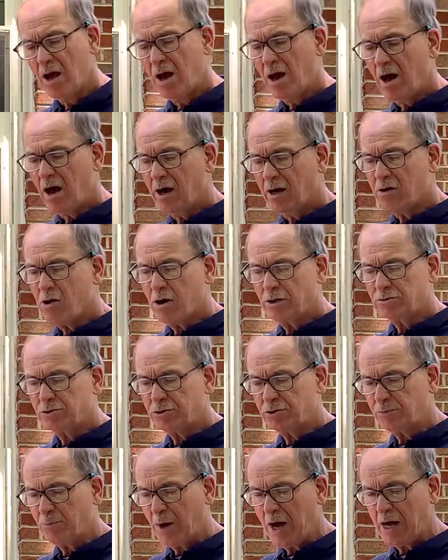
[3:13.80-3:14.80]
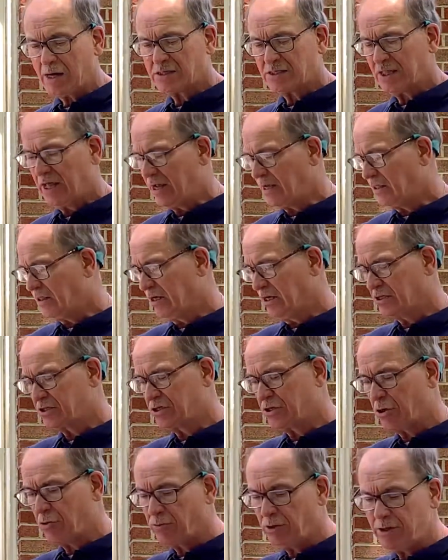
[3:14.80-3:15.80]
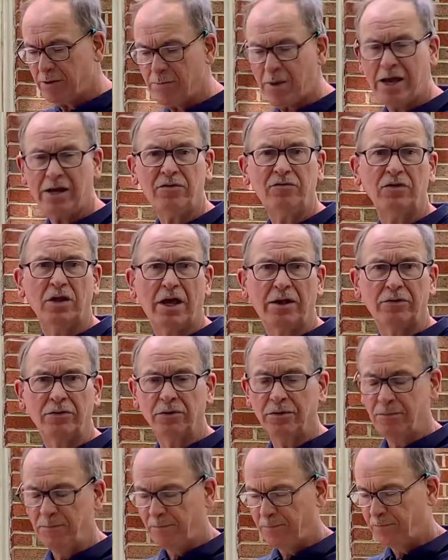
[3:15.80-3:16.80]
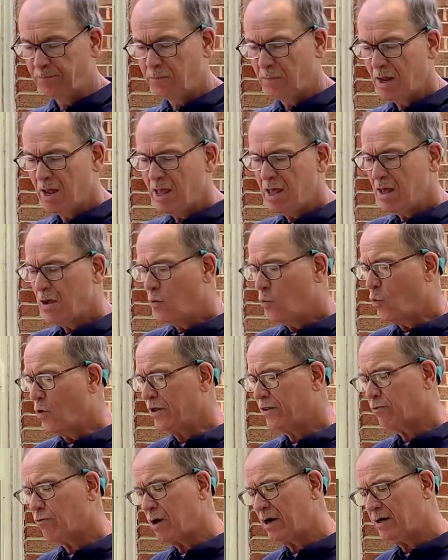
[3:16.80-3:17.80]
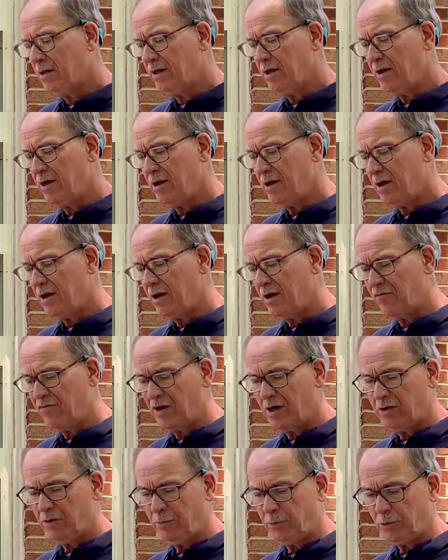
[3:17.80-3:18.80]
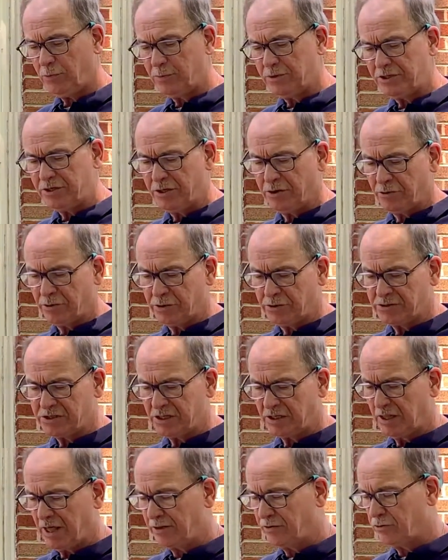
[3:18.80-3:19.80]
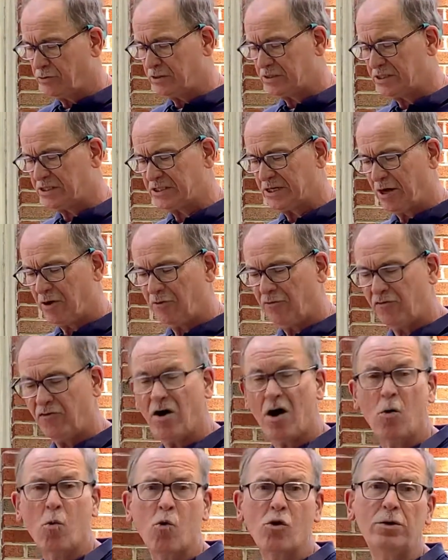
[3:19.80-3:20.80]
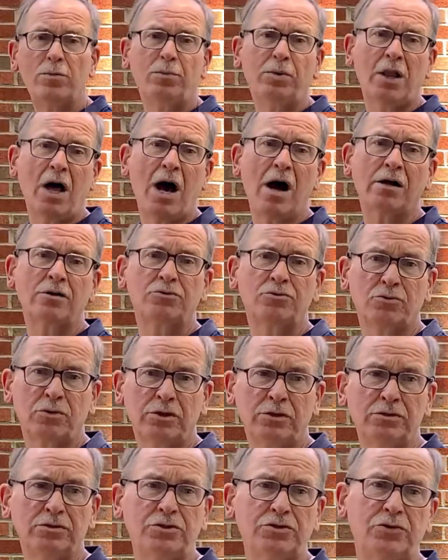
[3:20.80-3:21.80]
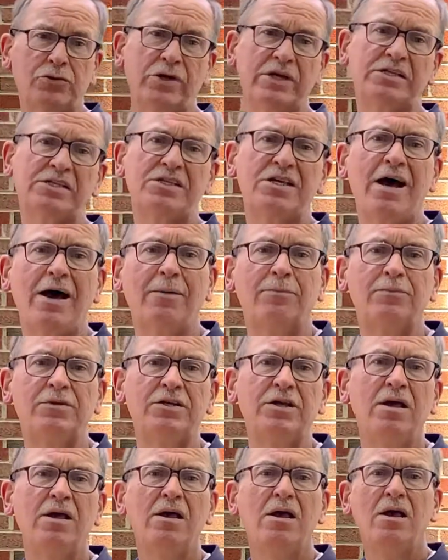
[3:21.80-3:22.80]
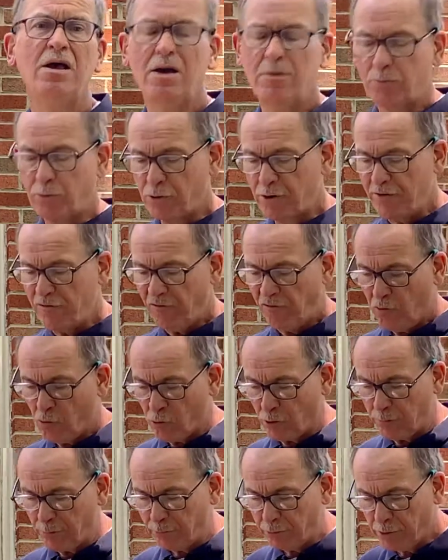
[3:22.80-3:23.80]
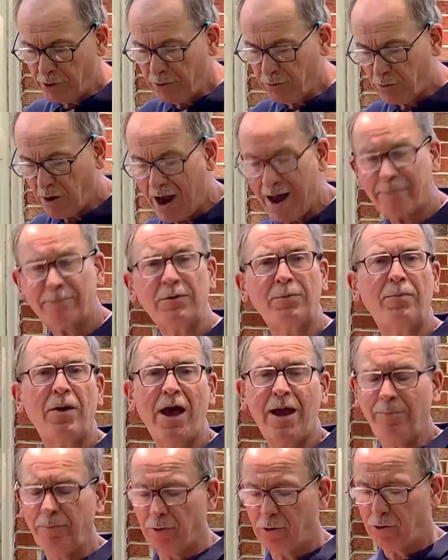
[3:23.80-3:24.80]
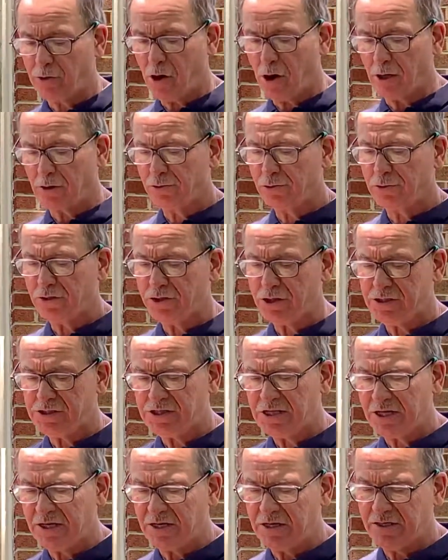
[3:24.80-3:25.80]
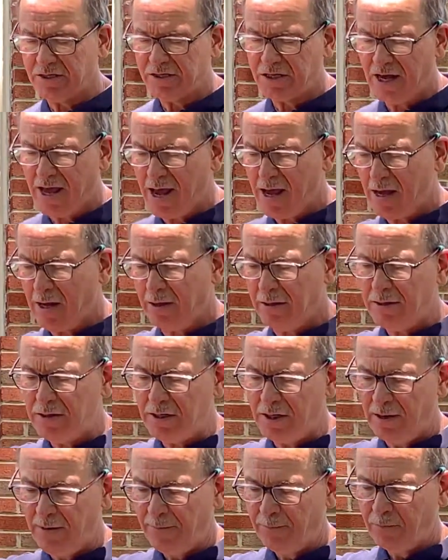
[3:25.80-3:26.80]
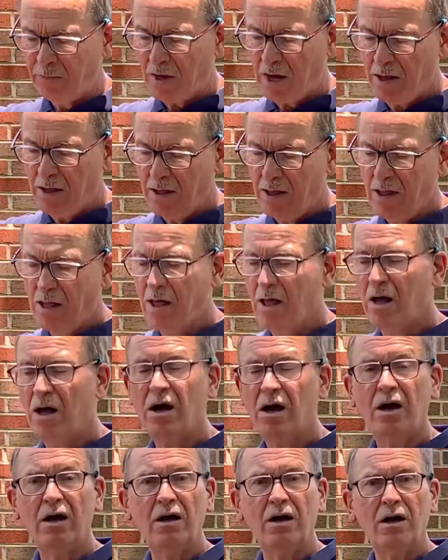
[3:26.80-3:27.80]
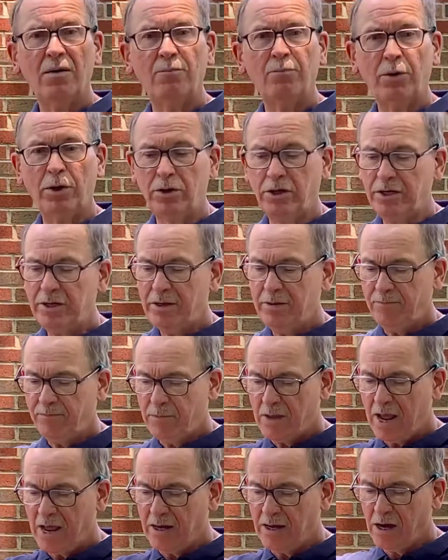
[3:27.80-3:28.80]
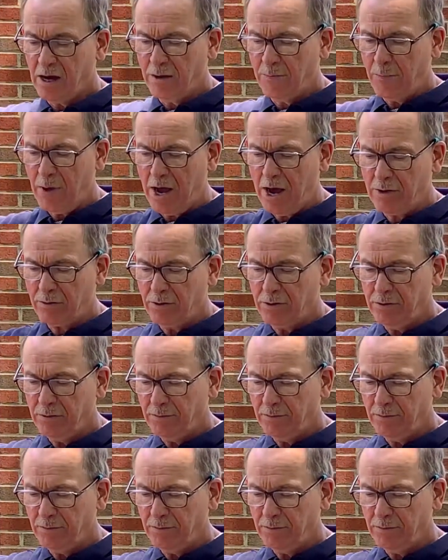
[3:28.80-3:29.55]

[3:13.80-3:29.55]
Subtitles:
a cartridge box like this, totally made of leather, with readily available materials, the leather itself, a wood block drilled to accept pre-formed, pre-wrapped paper cartridges that contained bullet and gunpowder,